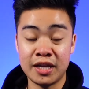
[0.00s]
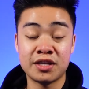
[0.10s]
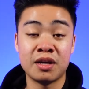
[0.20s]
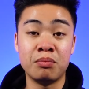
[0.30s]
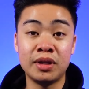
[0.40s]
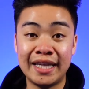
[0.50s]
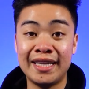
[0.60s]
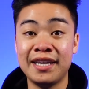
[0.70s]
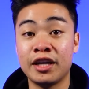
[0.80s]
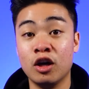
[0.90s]
It's
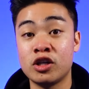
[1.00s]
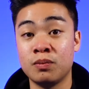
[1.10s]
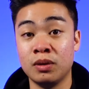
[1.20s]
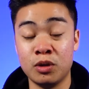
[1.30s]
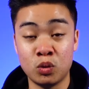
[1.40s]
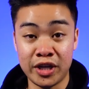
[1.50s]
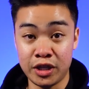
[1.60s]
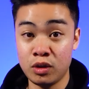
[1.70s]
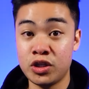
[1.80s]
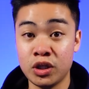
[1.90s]
completely negotiable between
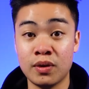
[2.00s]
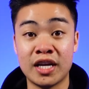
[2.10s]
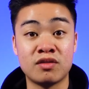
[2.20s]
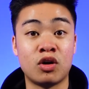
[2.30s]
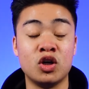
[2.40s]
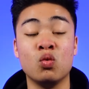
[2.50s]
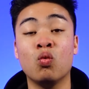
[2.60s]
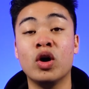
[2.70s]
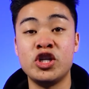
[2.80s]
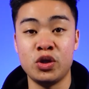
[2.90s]
you two as far as
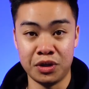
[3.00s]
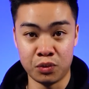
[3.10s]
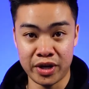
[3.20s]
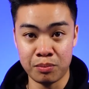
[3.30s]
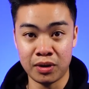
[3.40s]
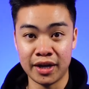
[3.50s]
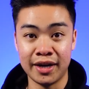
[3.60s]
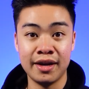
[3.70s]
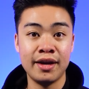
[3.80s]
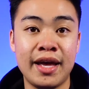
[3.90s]
what you agree
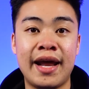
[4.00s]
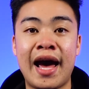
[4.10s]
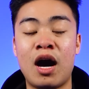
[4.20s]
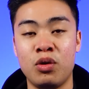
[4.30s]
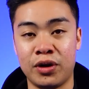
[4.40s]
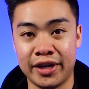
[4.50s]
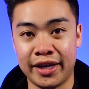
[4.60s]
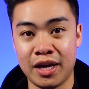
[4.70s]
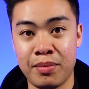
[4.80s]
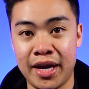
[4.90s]
upon and how they're gonna
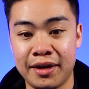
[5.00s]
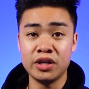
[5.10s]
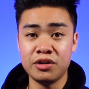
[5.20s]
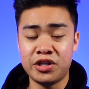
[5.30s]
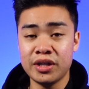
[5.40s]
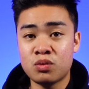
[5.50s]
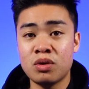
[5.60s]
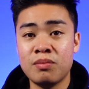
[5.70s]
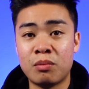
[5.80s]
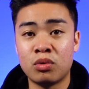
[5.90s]
get paid. Just
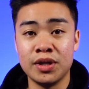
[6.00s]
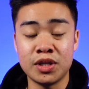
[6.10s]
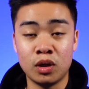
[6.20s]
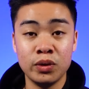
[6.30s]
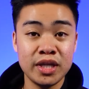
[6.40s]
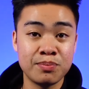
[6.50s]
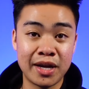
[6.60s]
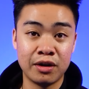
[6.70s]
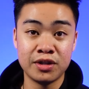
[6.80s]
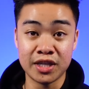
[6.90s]
remember it's always
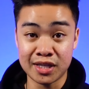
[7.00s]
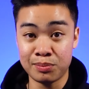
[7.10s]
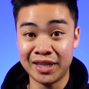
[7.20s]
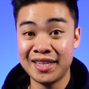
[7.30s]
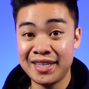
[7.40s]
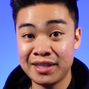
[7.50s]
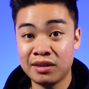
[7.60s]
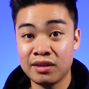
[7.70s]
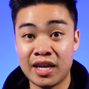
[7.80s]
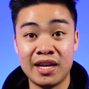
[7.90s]
better to split a
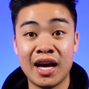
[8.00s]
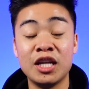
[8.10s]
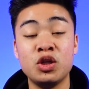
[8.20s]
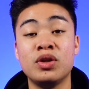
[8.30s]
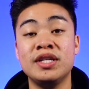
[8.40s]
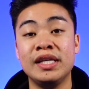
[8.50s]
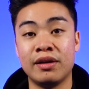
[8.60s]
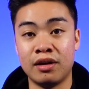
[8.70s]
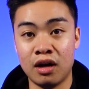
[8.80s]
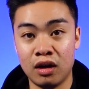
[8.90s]
deal than not do the deal
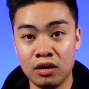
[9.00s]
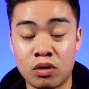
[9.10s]
at all.